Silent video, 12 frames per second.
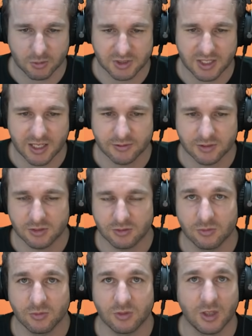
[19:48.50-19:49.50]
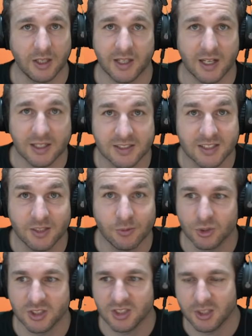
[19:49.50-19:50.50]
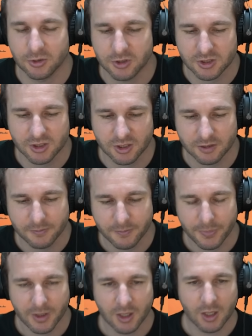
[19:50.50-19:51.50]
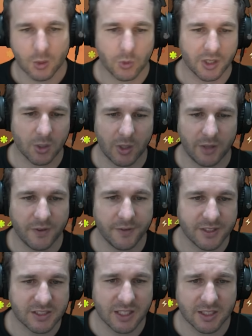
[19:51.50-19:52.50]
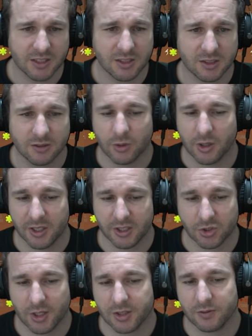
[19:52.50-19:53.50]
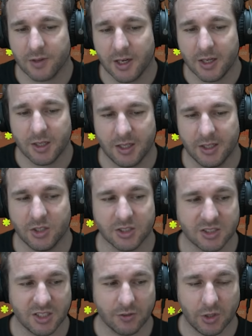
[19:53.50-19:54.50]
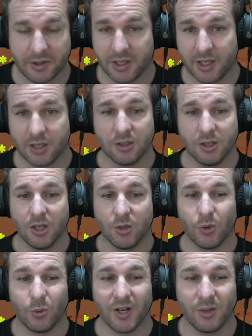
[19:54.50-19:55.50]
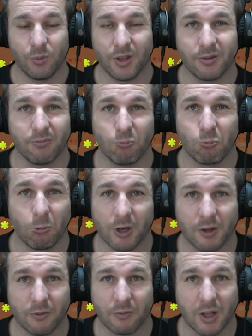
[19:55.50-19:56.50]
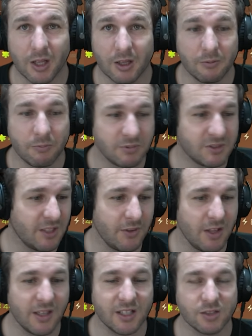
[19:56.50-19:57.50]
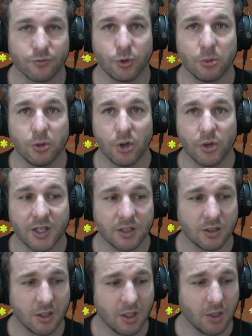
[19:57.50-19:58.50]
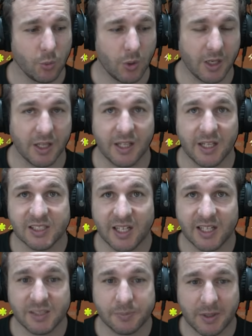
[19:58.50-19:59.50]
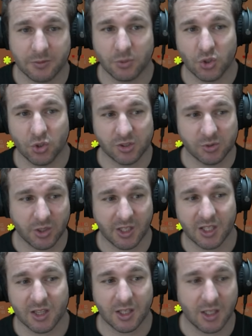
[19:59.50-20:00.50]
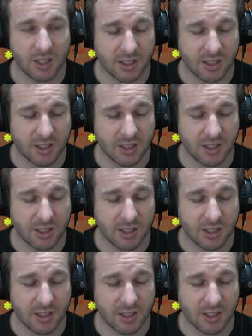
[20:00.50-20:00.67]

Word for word: scavs that you can't see will just kill you. So we're going to wait 50 seconds. We're going to extract the raid and you can see right there. We went in with like a 70,000 ruble loadout. We're going to get the SKS back from insurance. We're going to get the